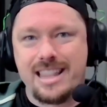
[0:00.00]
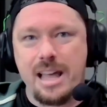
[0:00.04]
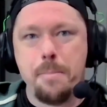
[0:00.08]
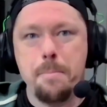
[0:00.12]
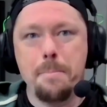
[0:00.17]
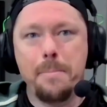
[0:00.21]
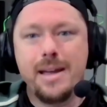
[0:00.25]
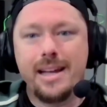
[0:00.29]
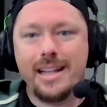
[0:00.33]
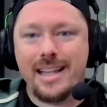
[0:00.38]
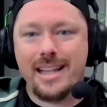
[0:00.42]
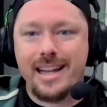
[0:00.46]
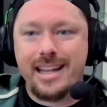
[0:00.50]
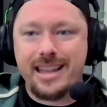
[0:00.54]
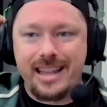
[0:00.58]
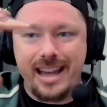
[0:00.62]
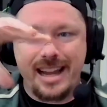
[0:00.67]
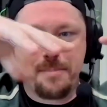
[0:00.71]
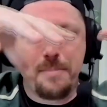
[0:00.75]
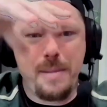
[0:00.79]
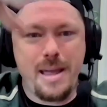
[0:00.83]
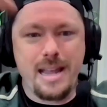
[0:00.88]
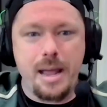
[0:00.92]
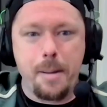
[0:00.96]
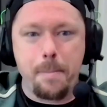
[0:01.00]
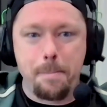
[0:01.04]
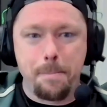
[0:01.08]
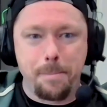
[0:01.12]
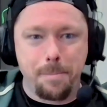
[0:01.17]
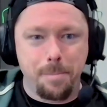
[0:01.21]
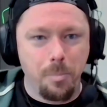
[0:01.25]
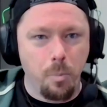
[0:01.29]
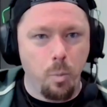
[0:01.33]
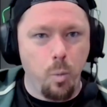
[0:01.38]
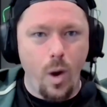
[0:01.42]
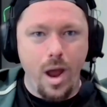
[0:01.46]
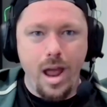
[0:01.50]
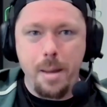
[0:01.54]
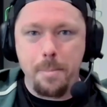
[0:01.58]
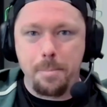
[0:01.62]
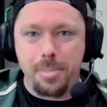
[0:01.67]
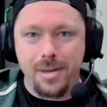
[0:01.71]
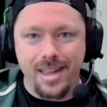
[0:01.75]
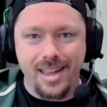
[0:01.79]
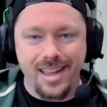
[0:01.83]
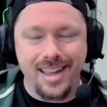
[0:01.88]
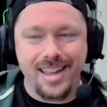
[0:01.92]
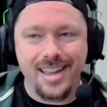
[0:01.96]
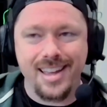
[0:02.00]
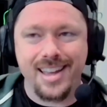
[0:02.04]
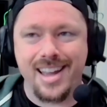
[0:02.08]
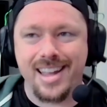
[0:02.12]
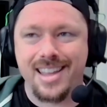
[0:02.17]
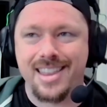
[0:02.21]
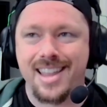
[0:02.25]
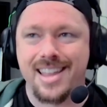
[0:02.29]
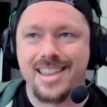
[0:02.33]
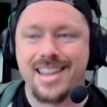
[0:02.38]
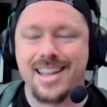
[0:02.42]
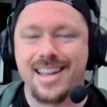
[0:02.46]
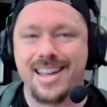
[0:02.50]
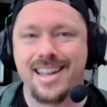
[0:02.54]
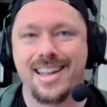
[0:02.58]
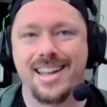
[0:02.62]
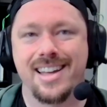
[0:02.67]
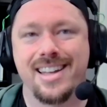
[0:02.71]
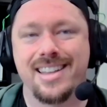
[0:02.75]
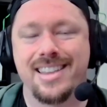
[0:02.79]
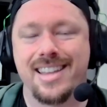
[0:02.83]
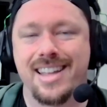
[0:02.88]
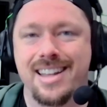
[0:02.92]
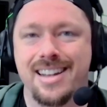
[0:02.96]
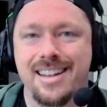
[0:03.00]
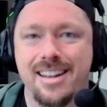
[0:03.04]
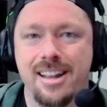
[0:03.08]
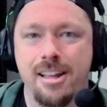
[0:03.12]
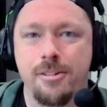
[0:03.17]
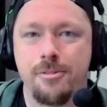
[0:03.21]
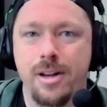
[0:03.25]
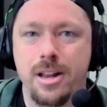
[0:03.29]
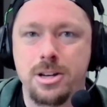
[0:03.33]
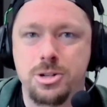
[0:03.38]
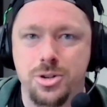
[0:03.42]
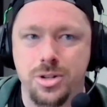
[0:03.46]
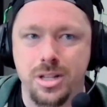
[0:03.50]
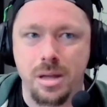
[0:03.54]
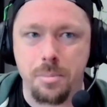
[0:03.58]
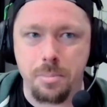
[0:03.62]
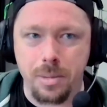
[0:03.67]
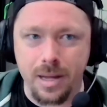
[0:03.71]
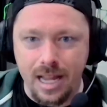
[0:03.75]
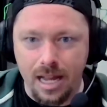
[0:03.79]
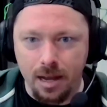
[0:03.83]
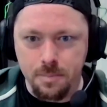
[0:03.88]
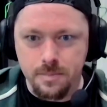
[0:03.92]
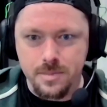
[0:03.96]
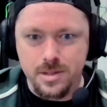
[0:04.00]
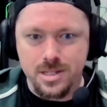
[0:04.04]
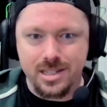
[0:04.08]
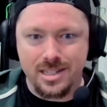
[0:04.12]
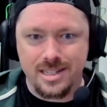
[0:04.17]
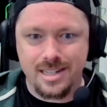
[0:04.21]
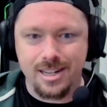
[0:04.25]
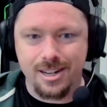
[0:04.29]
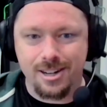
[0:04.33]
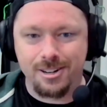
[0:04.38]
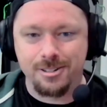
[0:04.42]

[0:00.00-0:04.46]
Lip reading: They mill it, they make it way big, and then eventually it becomes